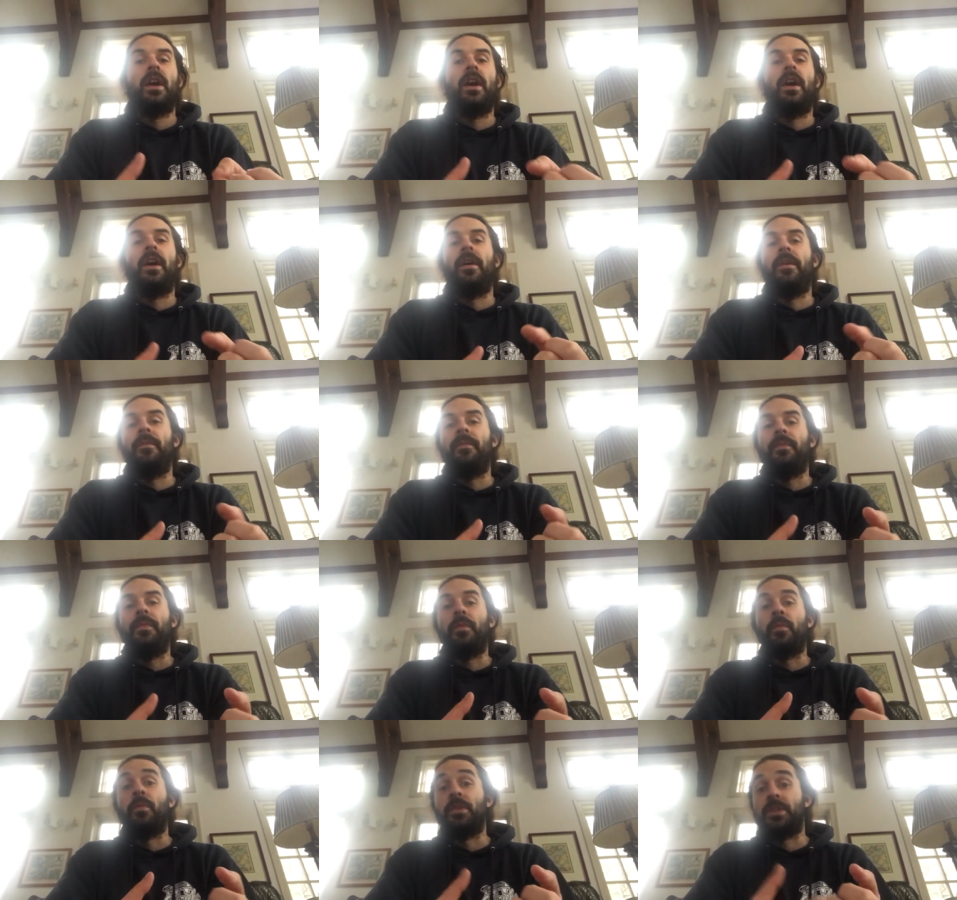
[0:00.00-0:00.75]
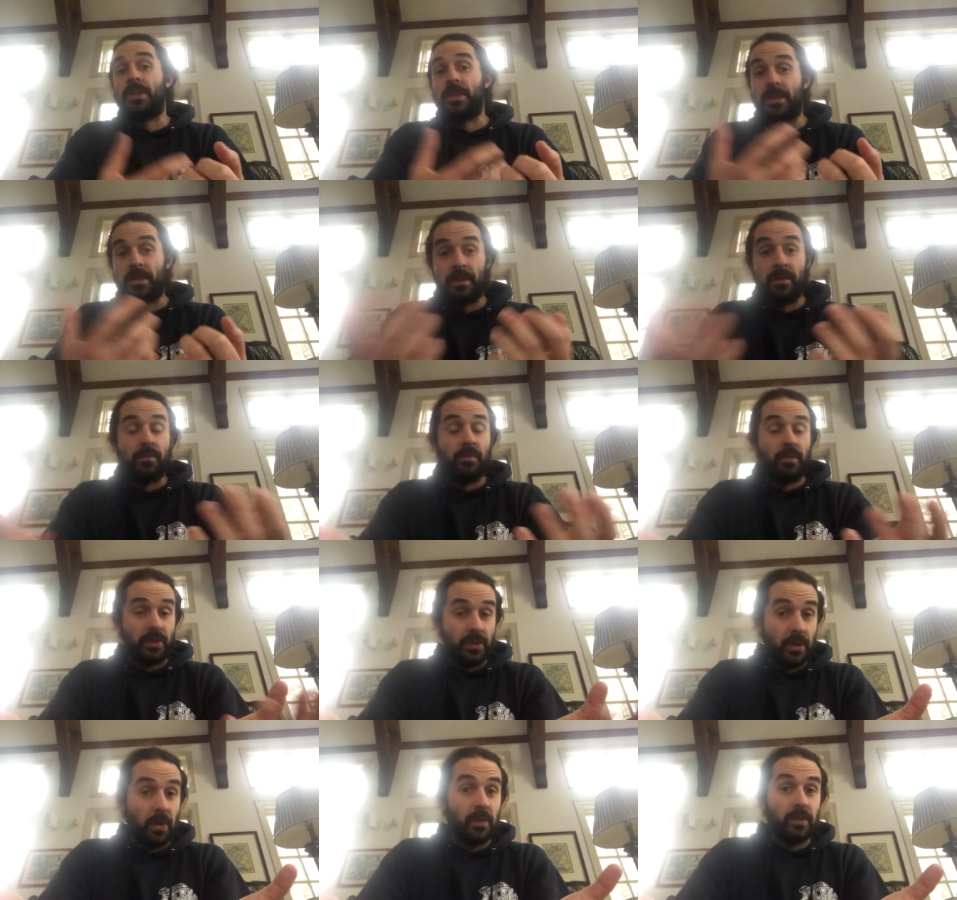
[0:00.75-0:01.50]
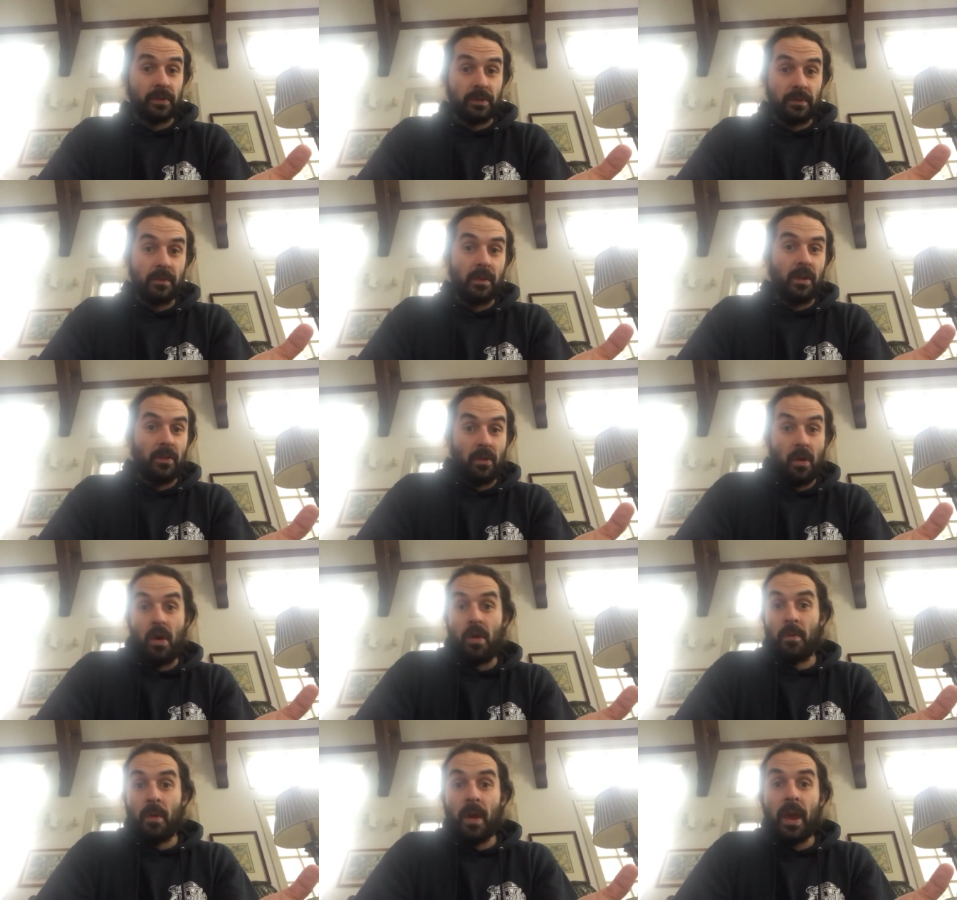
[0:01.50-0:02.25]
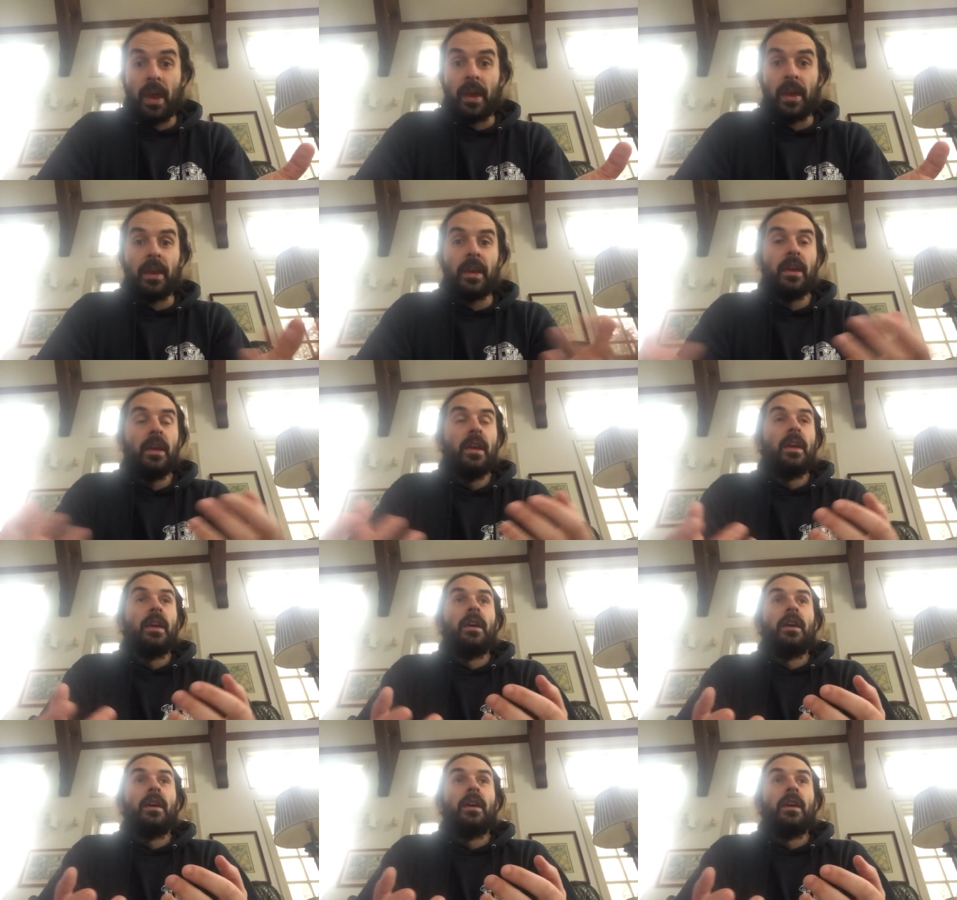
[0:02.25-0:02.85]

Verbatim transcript: um, which is, which goes a long way,